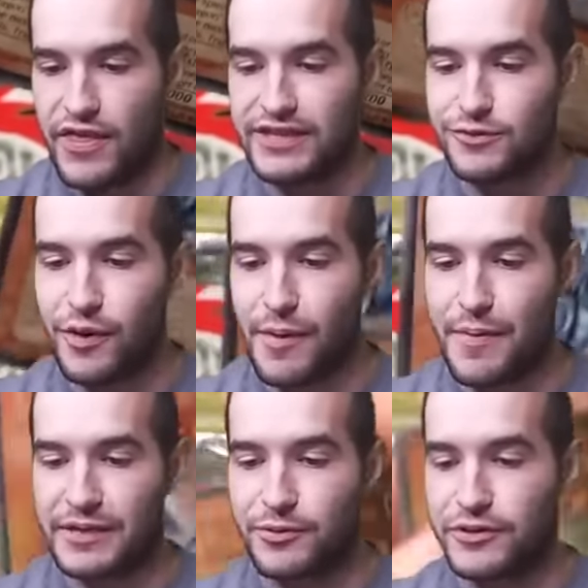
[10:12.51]
This is one of
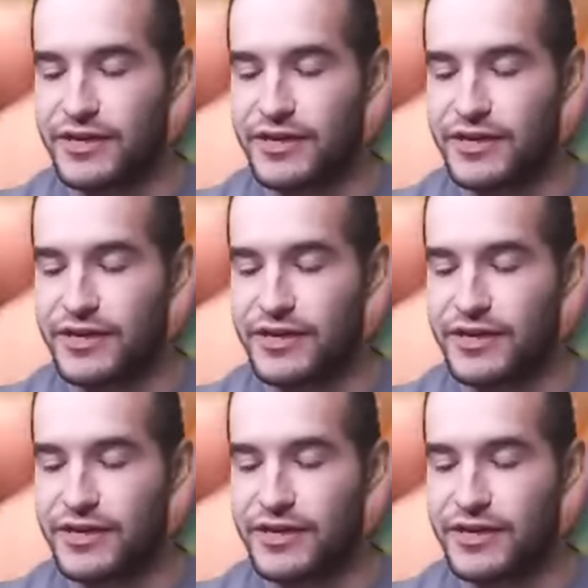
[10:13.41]
my best